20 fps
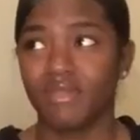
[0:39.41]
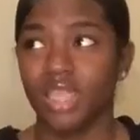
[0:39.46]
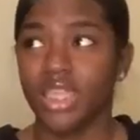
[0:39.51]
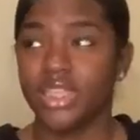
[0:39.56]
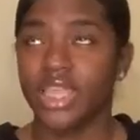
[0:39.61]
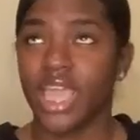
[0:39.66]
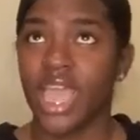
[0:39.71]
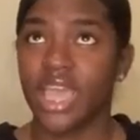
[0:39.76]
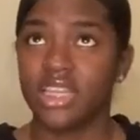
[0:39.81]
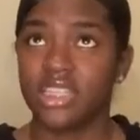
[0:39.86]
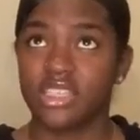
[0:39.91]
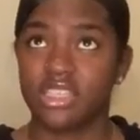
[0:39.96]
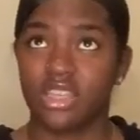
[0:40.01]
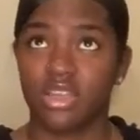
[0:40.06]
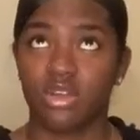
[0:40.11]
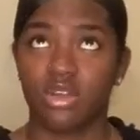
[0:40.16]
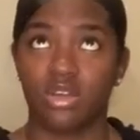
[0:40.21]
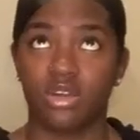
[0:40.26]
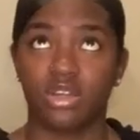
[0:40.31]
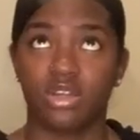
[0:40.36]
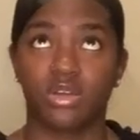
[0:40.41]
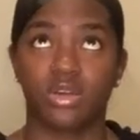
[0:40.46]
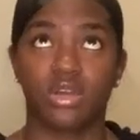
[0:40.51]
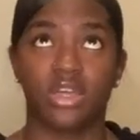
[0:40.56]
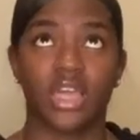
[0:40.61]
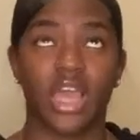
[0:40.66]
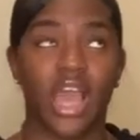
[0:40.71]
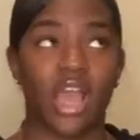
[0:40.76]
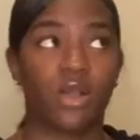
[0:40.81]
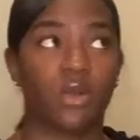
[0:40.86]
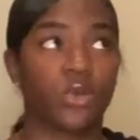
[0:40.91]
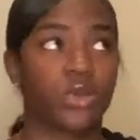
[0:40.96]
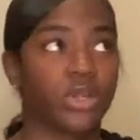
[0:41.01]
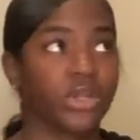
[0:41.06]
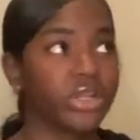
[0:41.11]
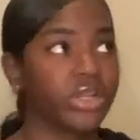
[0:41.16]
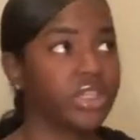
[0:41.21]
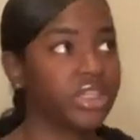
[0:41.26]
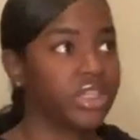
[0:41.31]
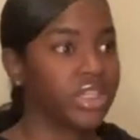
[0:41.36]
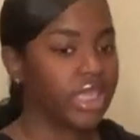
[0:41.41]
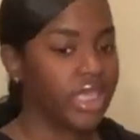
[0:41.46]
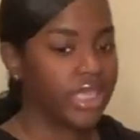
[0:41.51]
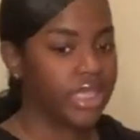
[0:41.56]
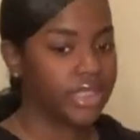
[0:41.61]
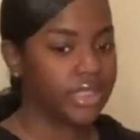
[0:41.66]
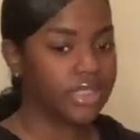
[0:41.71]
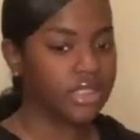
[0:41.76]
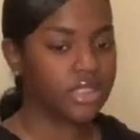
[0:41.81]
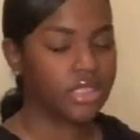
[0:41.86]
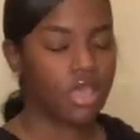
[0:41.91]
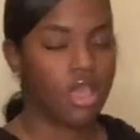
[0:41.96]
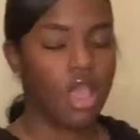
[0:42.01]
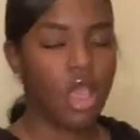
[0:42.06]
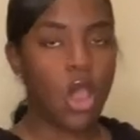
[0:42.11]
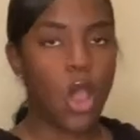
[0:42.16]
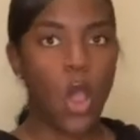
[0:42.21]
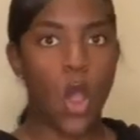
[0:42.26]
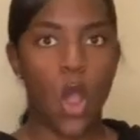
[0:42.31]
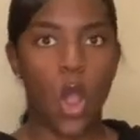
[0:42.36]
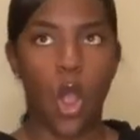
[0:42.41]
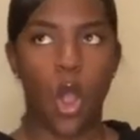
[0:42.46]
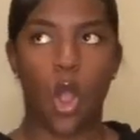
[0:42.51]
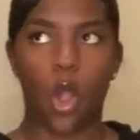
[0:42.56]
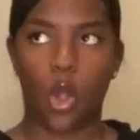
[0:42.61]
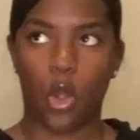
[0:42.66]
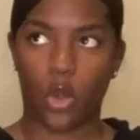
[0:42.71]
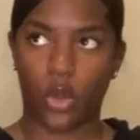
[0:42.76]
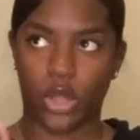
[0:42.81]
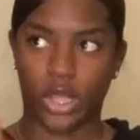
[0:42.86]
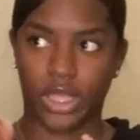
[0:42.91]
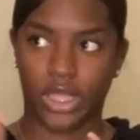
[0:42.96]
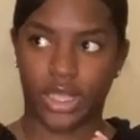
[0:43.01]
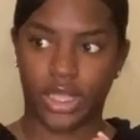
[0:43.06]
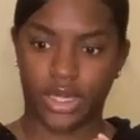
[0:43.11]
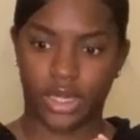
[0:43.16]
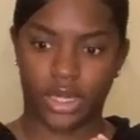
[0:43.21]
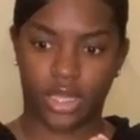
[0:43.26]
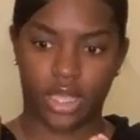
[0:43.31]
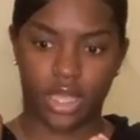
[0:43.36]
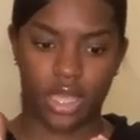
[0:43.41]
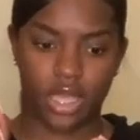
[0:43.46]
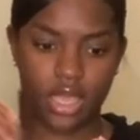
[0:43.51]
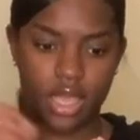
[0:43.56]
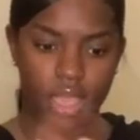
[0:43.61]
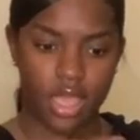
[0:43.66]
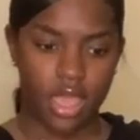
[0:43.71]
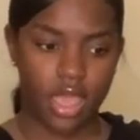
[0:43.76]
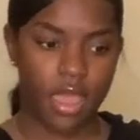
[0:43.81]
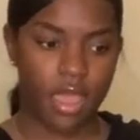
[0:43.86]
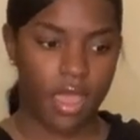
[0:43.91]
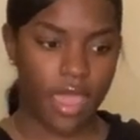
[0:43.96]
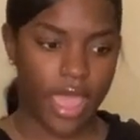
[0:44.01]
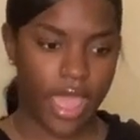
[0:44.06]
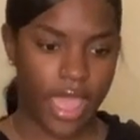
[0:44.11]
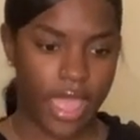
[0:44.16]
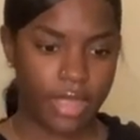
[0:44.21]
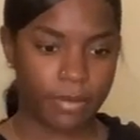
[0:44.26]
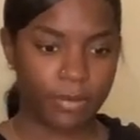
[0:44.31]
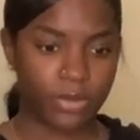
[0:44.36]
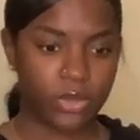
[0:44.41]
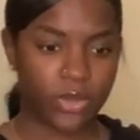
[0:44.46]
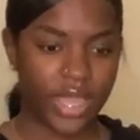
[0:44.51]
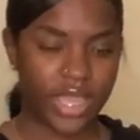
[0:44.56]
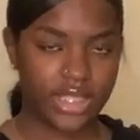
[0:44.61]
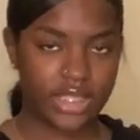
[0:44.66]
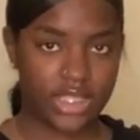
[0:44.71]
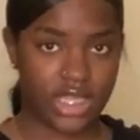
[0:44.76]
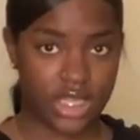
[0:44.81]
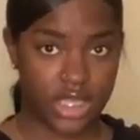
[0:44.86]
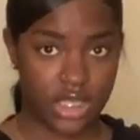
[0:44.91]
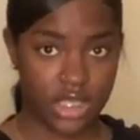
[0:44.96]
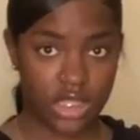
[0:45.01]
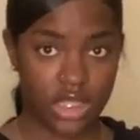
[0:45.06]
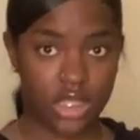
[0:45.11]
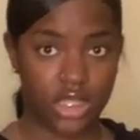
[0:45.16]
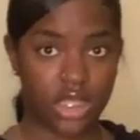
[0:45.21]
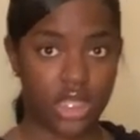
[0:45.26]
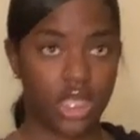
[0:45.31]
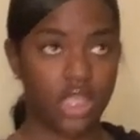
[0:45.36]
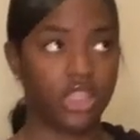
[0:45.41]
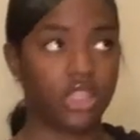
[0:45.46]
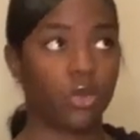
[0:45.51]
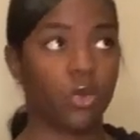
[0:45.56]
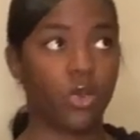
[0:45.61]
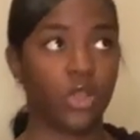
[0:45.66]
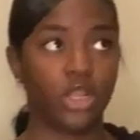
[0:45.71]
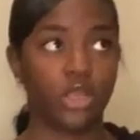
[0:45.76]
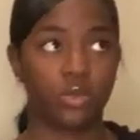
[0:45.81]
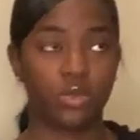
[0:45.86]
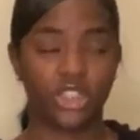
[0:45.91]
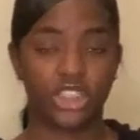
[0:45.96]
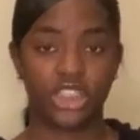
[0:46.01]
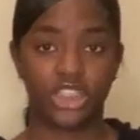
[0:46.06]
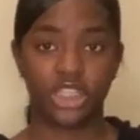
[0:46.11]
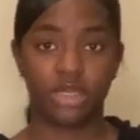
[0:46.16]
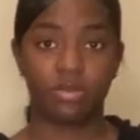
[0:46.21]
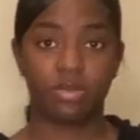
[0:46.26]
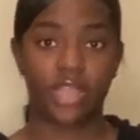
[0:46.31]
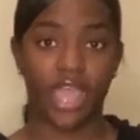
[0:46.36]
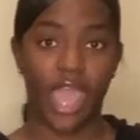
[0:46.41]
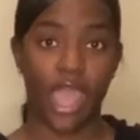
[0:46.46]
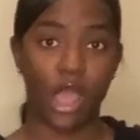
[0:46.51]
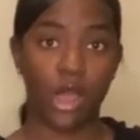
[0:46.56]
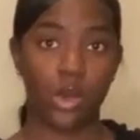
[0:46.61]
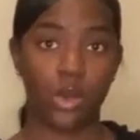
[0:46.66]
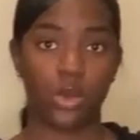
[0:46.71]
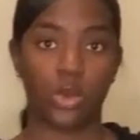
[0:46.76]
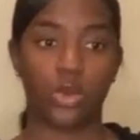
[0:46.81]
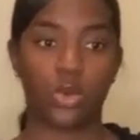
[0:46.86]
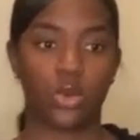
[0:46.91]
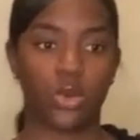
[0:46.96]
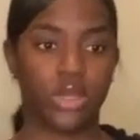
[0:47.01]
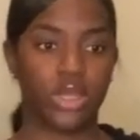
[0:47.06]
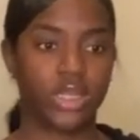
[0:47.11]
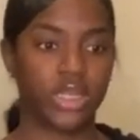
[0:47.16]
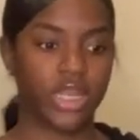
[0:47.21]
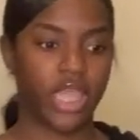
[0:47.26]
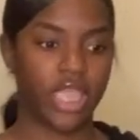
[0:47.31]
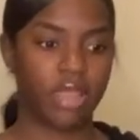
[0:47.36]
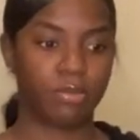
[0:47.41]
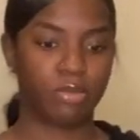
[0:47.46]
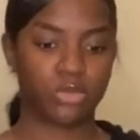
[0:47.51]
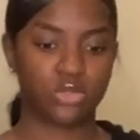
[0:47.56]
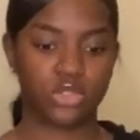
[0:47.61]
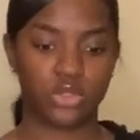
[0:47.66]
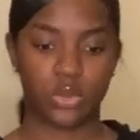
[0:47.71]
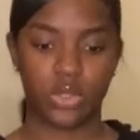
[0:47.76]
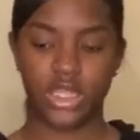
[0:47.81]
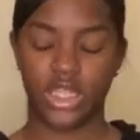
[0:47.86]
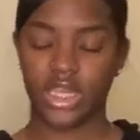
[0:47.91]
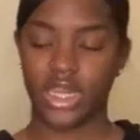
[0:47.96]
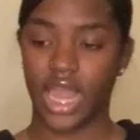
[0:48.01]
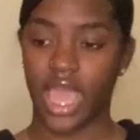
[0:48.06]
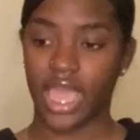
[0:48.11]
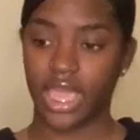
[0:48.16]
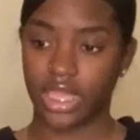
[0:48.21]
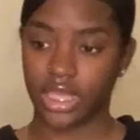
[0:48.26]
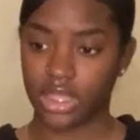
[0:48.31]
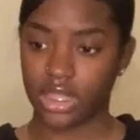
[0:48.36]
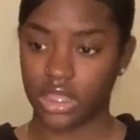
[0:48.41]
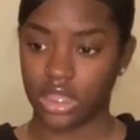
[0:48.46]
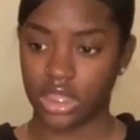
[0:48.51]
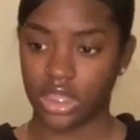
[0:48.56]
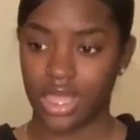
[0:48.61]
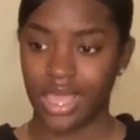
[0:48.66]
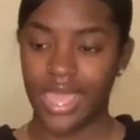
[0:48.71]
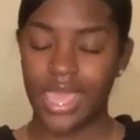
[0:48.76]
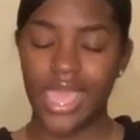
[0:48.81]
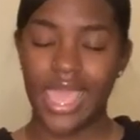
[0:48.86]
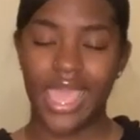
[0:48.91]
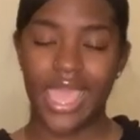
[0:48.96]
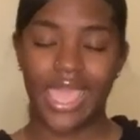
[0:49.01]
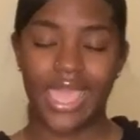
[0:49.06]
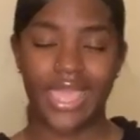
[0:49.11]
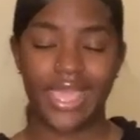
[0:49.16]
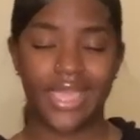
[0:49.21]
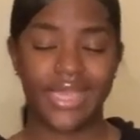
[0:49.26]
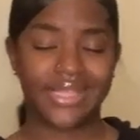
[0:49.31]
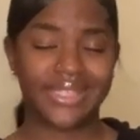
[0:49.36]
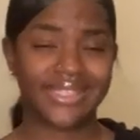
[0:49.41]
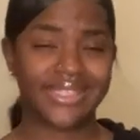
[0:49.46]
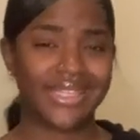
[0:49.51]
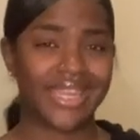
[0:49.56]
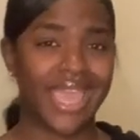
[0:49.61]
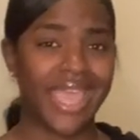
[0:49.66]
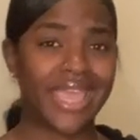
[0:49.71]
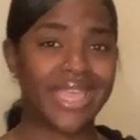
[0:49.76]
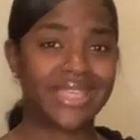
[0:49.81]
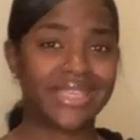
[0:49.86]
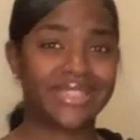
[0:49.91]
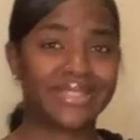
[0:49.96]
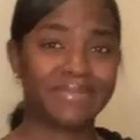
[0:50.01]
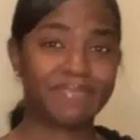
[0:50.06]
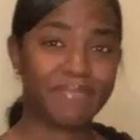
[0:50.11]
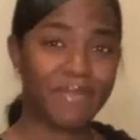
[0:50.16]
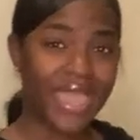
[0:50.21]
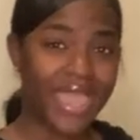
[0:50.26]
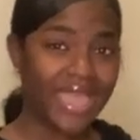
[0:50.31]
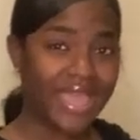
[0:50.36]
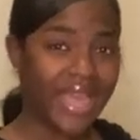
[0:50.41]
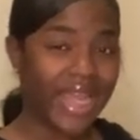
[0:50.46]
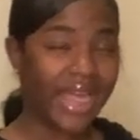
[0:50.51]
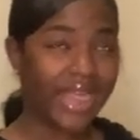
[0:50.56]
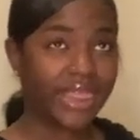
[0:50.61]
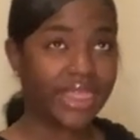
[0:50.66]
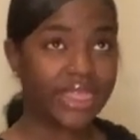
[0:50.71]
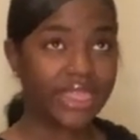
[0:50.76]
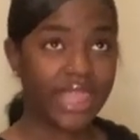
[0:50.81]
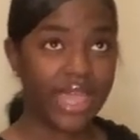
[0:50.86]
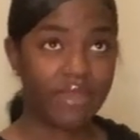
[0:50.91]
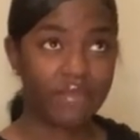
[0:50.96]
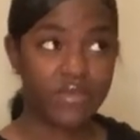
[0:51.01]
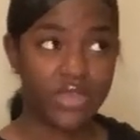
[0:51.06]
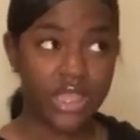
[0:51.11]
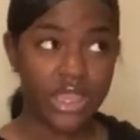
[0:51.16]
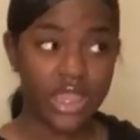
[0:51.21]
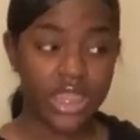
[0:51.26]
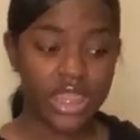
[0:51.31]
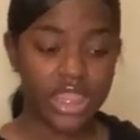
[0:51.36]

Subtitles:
They have a sale going on. I ordered it on April 18th. The order was shipped out on April 29th. And today is May 11th.